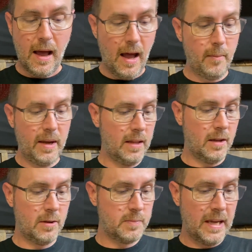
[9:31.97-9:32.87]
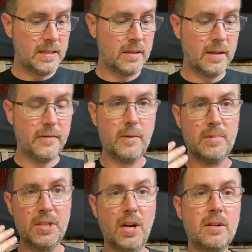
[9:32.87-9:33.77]
I made those basically from
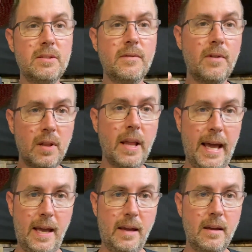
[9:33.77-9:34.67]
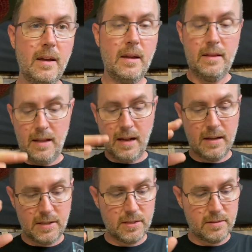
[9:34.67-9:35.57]
chunks of clay that I
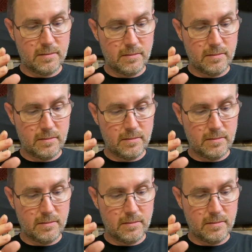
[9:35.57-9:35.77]
just